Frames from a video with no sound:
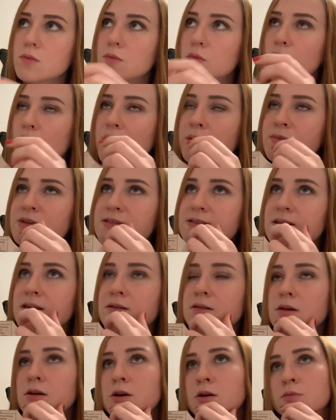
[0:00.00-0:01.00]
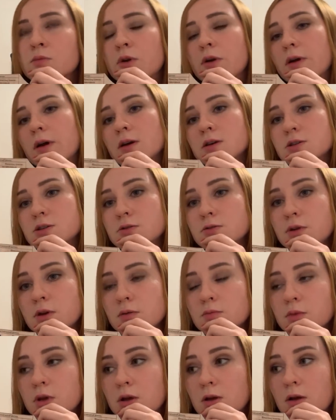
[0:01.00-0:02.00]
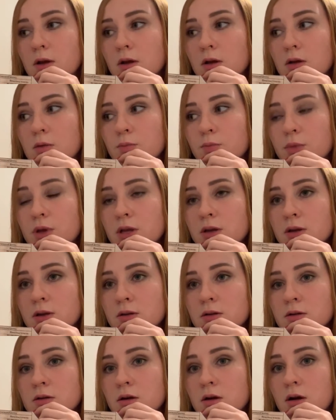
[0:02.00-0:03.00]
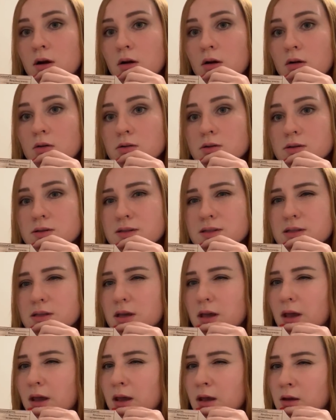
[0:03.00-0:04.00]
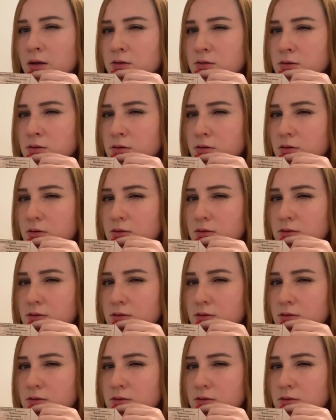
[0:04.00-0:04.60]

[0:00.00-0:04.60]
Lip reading: Why am I saying armor? Actually, I'm meaning scale.